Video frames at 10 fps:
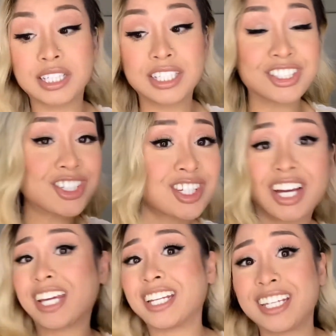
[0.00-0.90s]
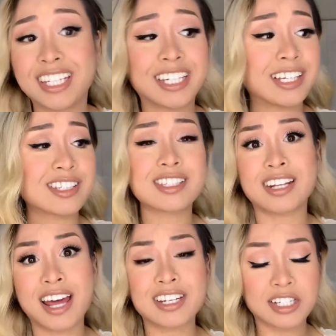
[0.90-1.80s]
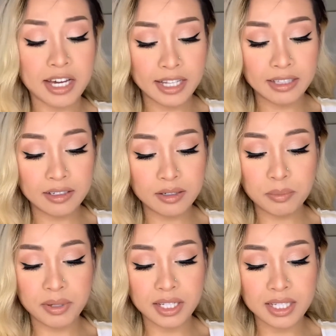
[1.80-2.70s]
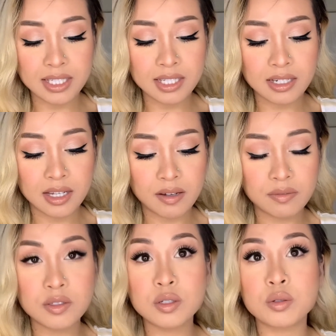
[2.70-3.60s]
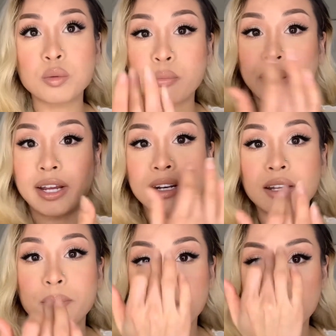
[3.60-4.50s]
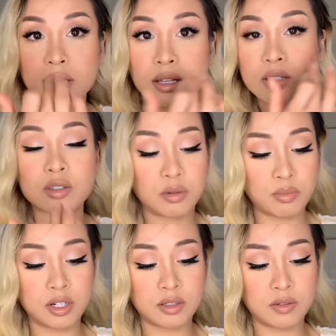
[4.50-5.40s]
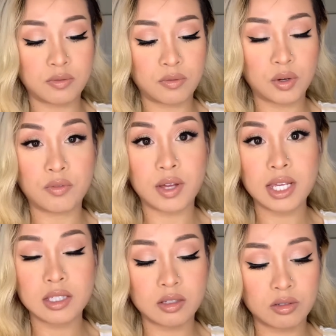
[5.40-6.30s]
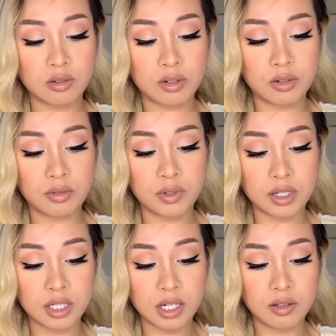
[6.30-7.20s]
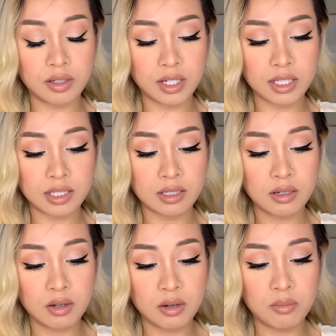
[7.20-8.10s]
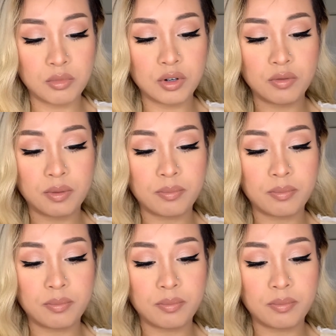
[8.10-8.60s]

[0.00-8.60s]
shiny snatched highlighter, but it's enough to brighten up certain parts of your face. So I don't know if you could tell, it's more of a